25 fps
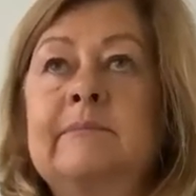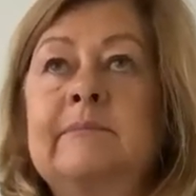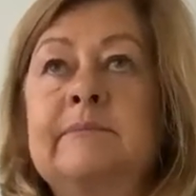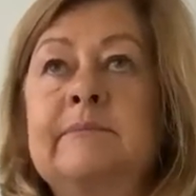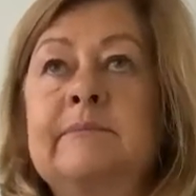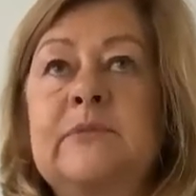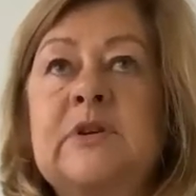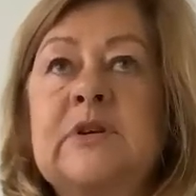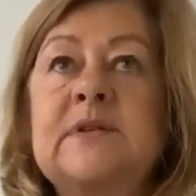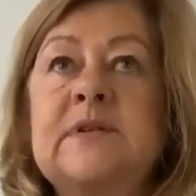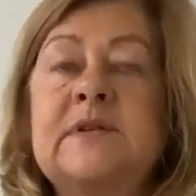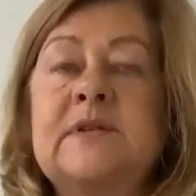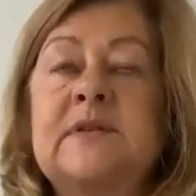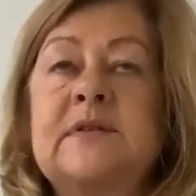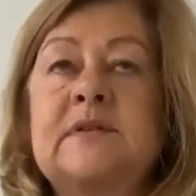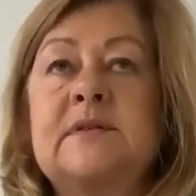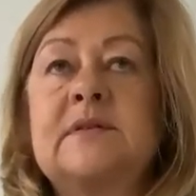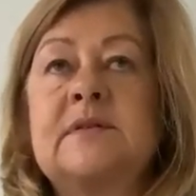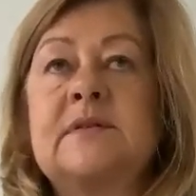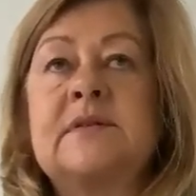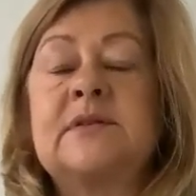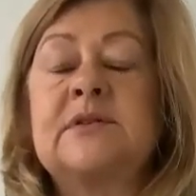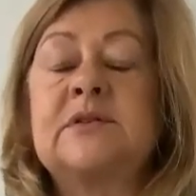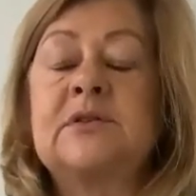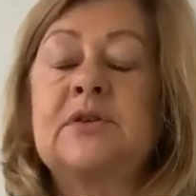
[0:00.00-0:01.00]

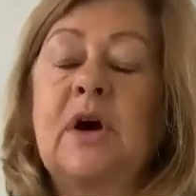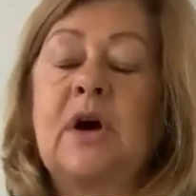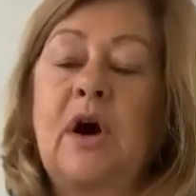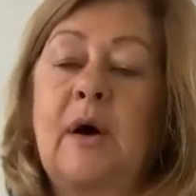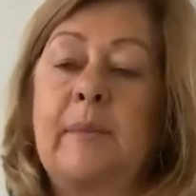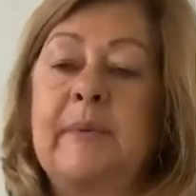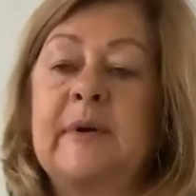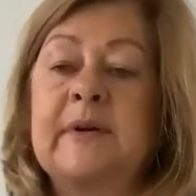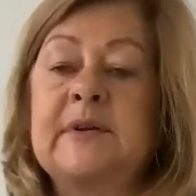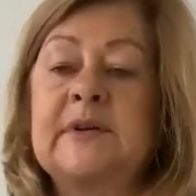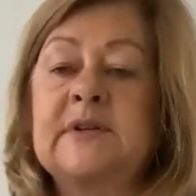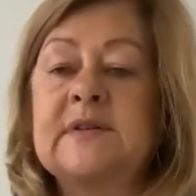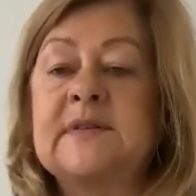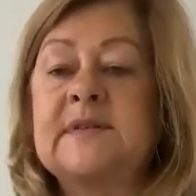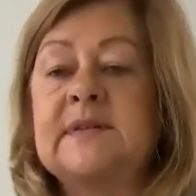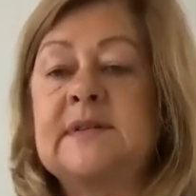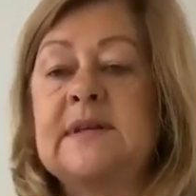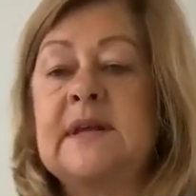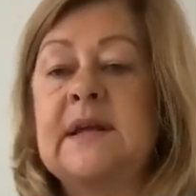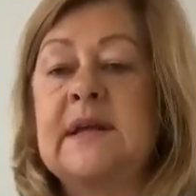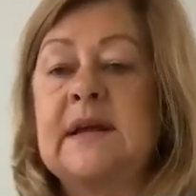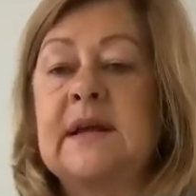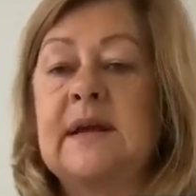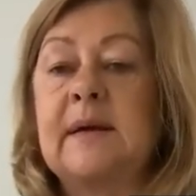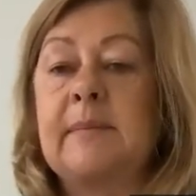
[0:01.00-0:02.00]
just stop and just
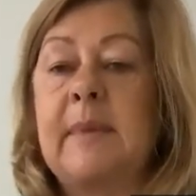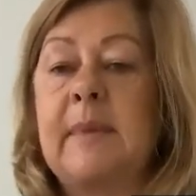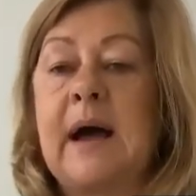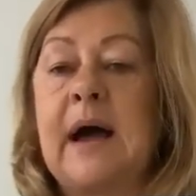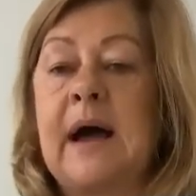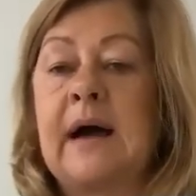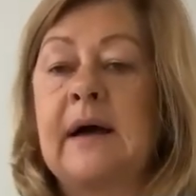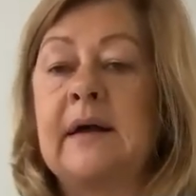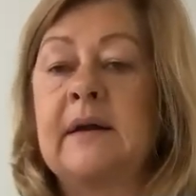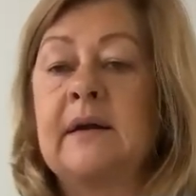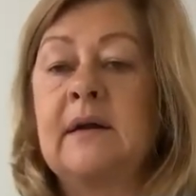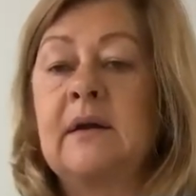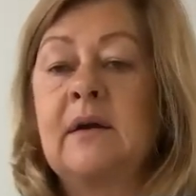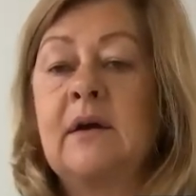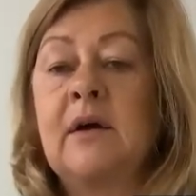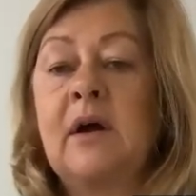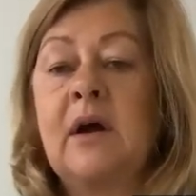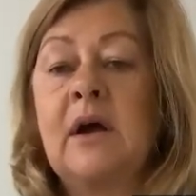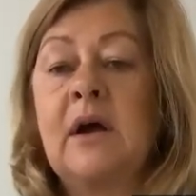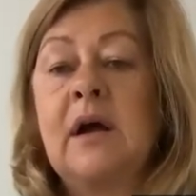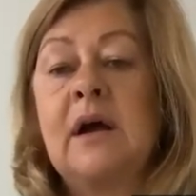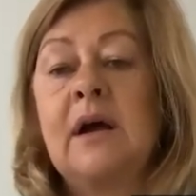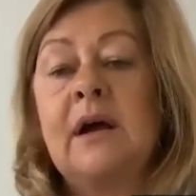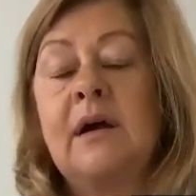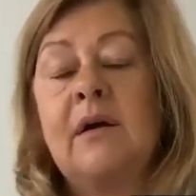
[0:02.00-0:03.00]
think about
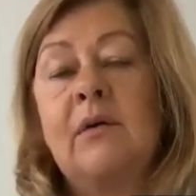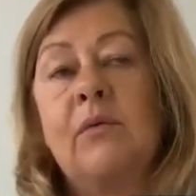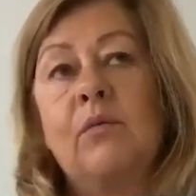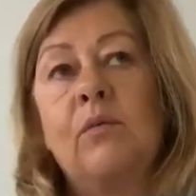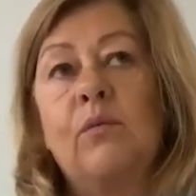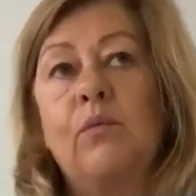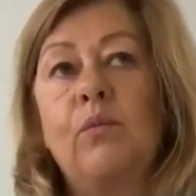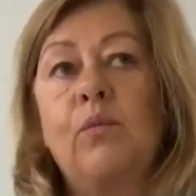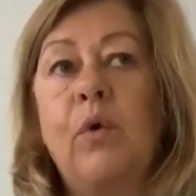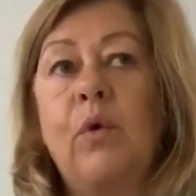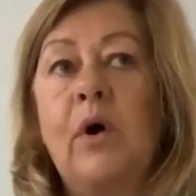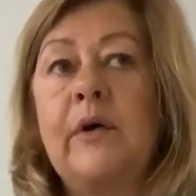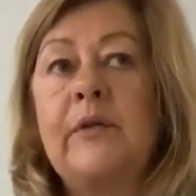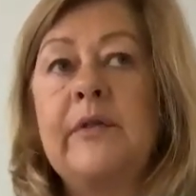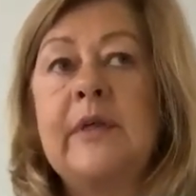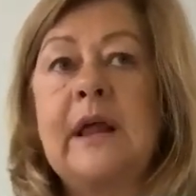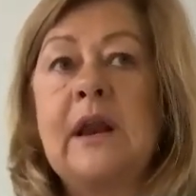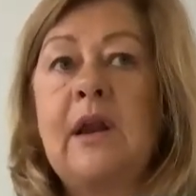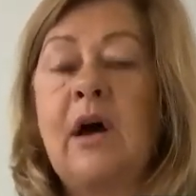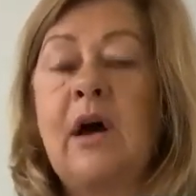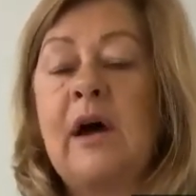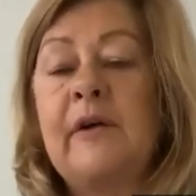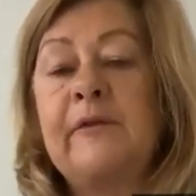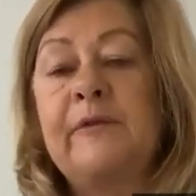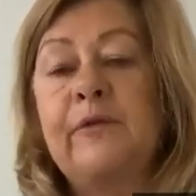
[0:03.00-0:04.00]
what their
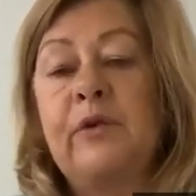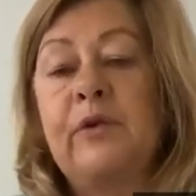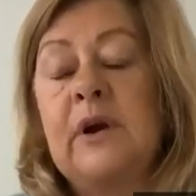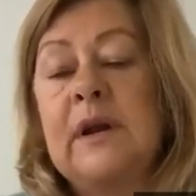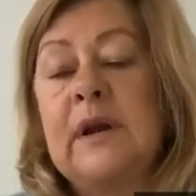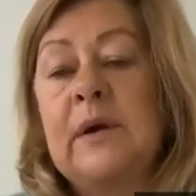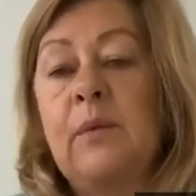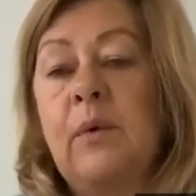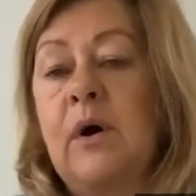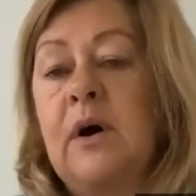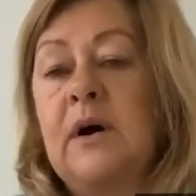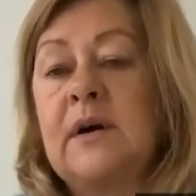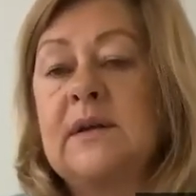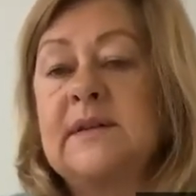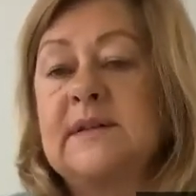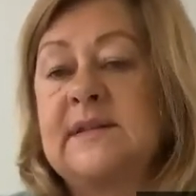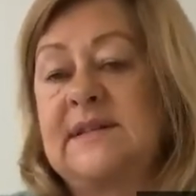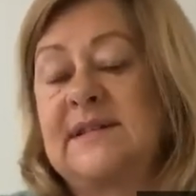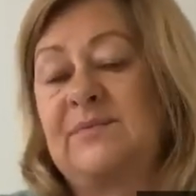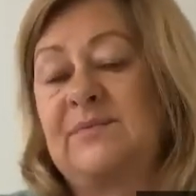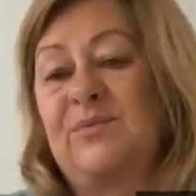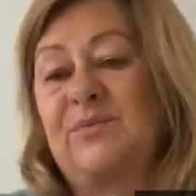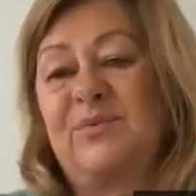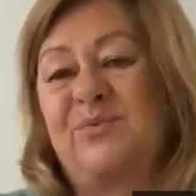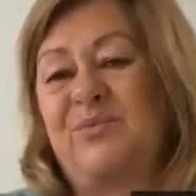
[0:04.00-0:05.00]
life really
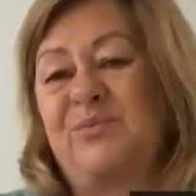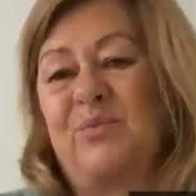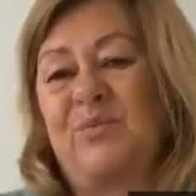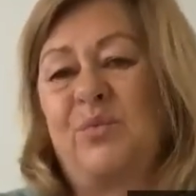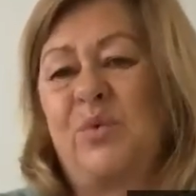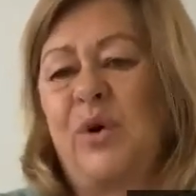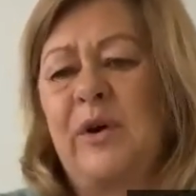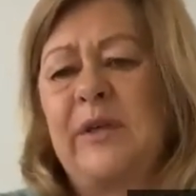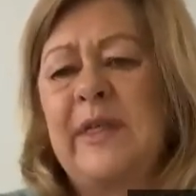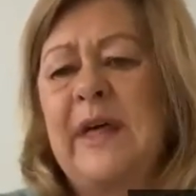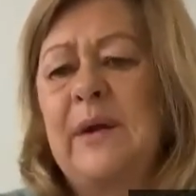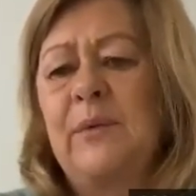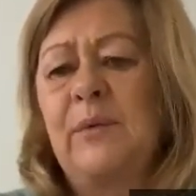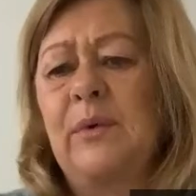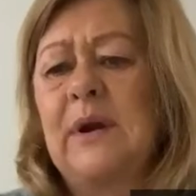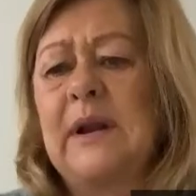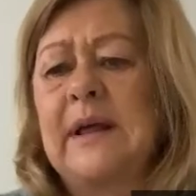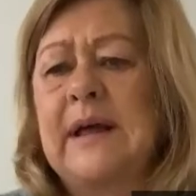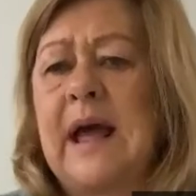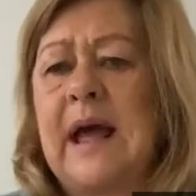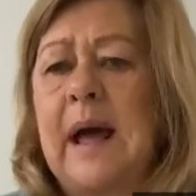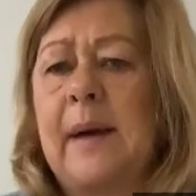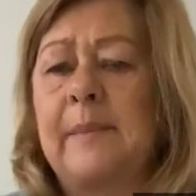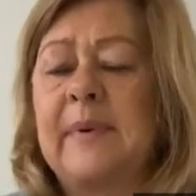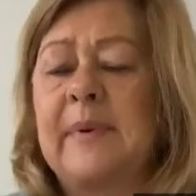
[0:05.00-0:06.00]
was. Were they
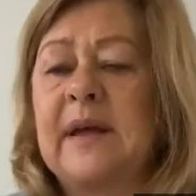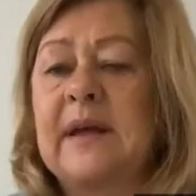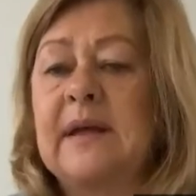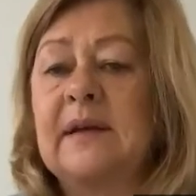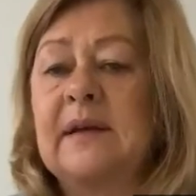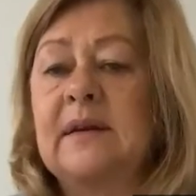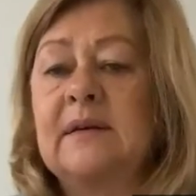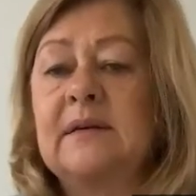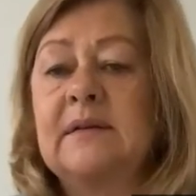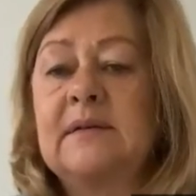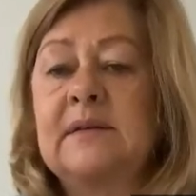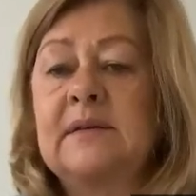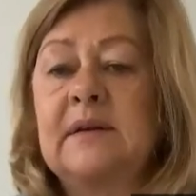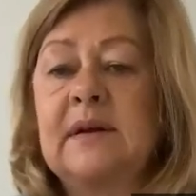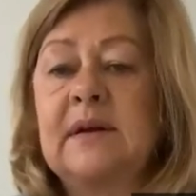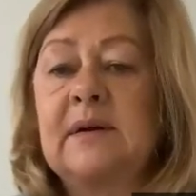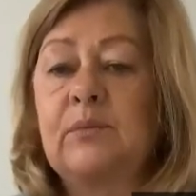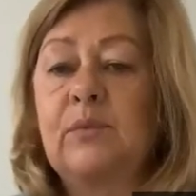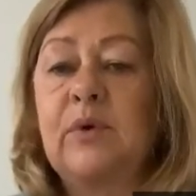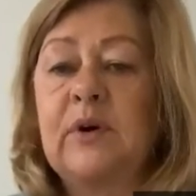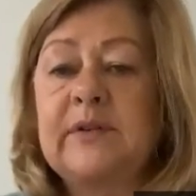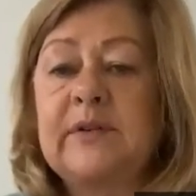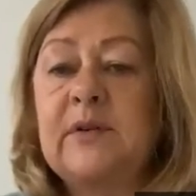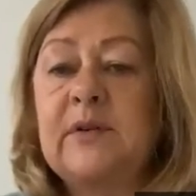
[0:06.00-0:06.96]
really happy? Was